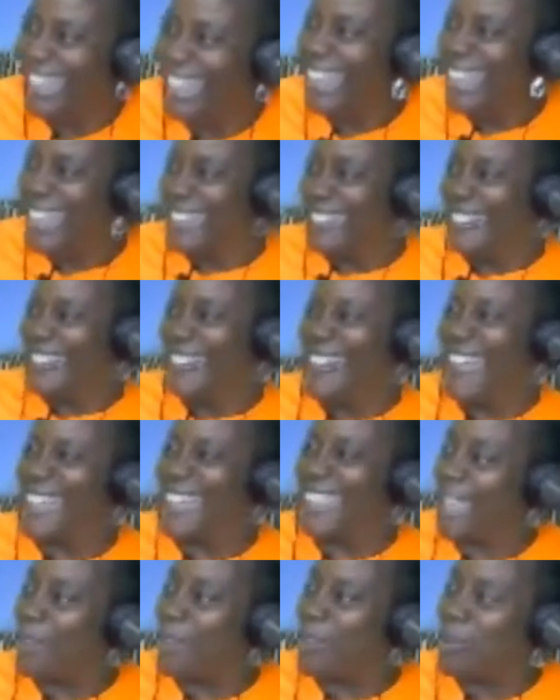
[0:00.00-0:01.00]
I
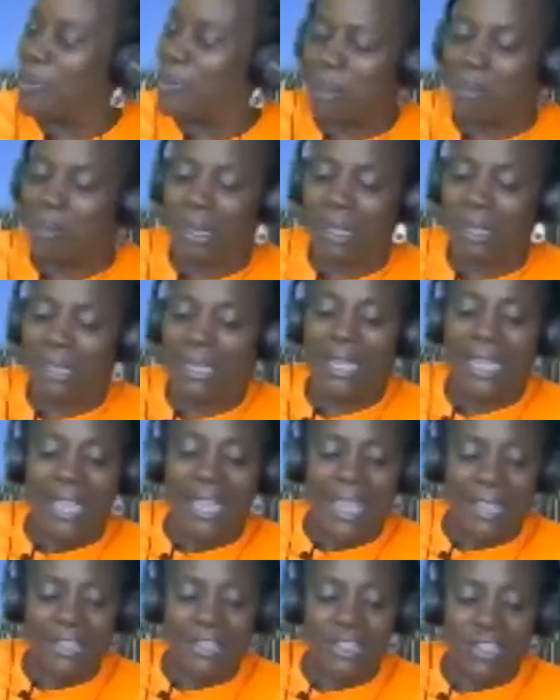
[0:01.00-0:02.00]
came to it, but
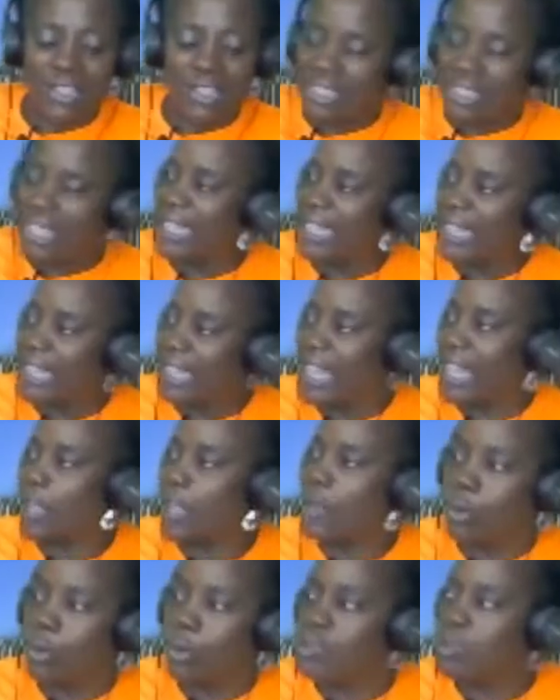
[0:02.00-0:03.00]
it's just, again, it
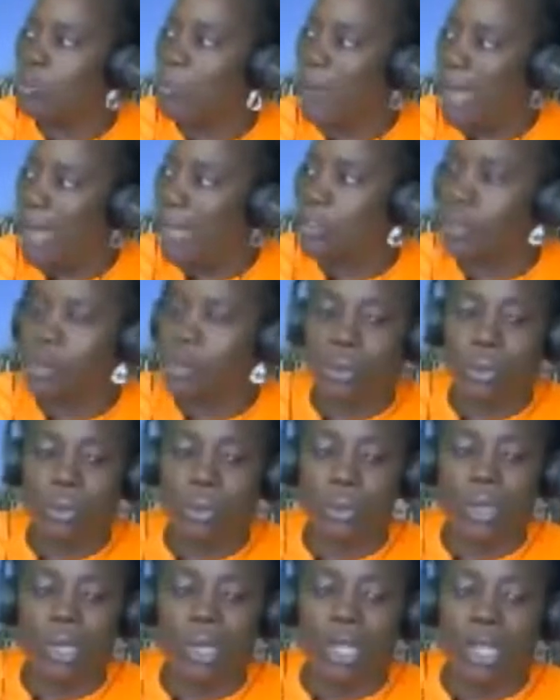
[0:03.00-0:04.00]
goes back
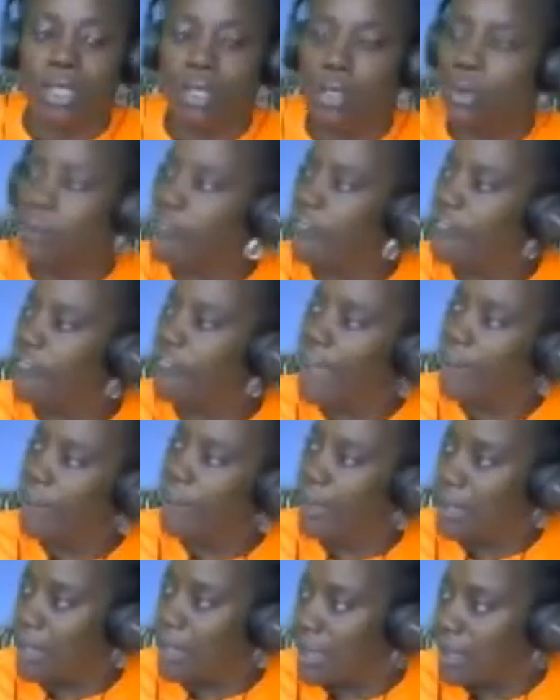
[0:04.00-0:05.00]
to your
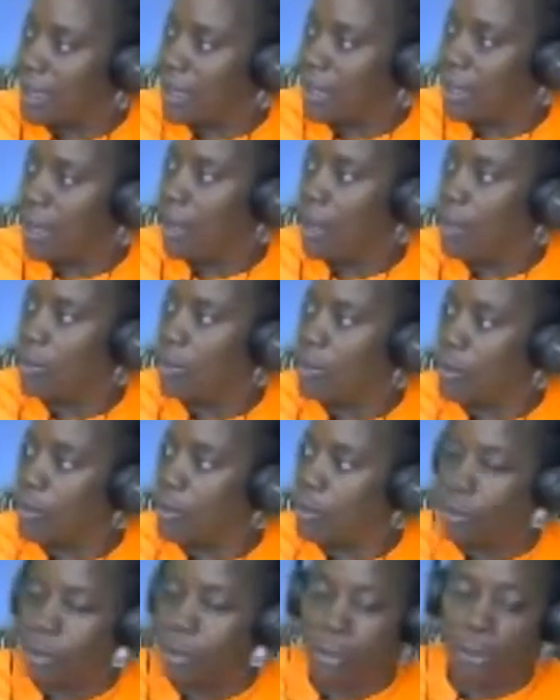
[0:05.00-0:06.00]
family, how
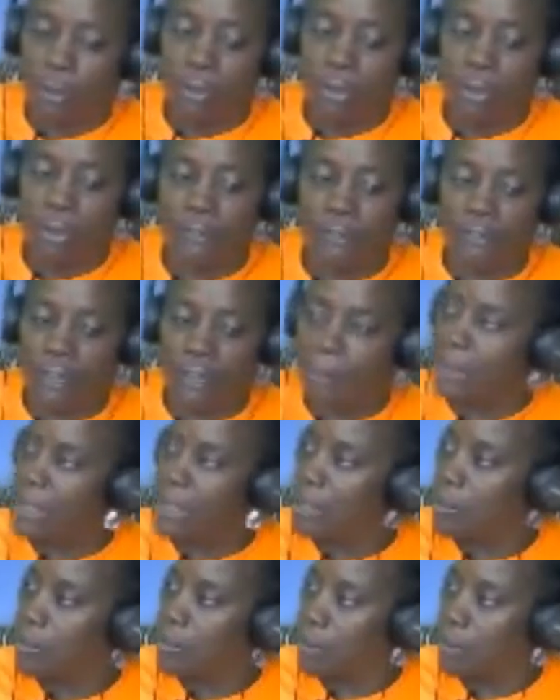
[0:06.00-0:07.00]
your
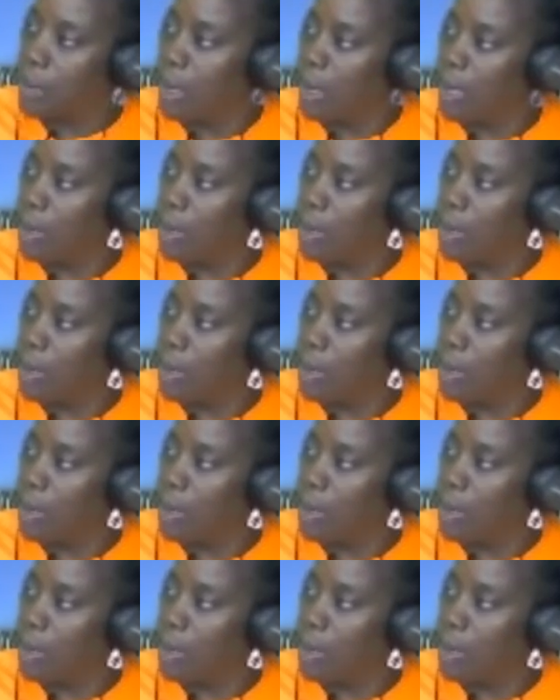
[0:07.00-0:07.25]
family grew up.